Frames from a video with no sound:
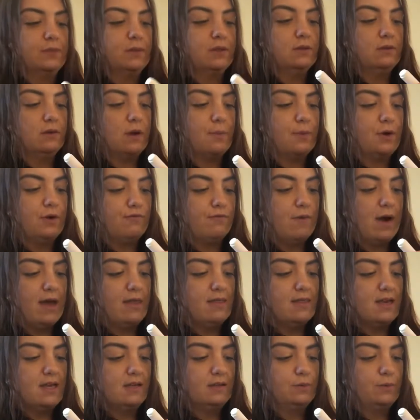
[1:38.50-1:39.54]
So I'm going to write
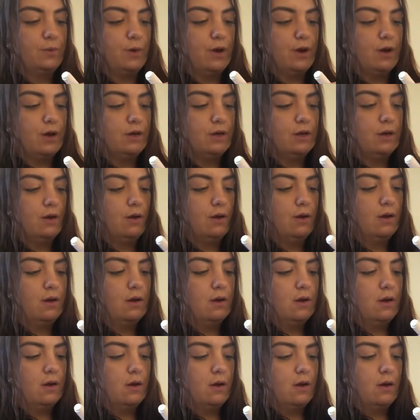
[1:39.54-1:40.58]
this word
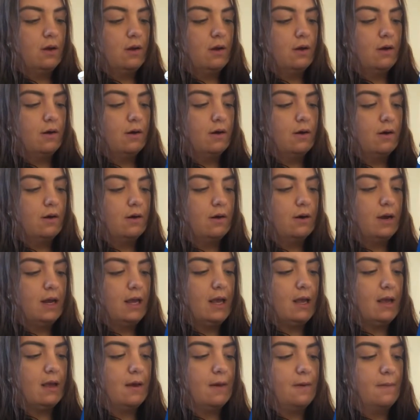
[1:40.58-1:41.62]
on
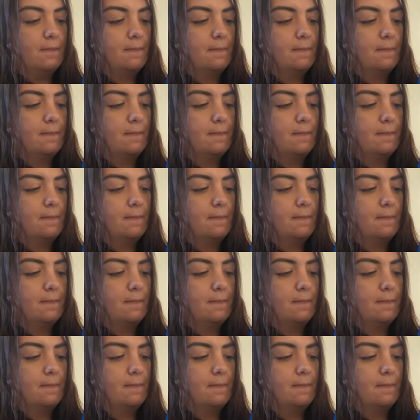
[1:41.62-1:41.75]
here.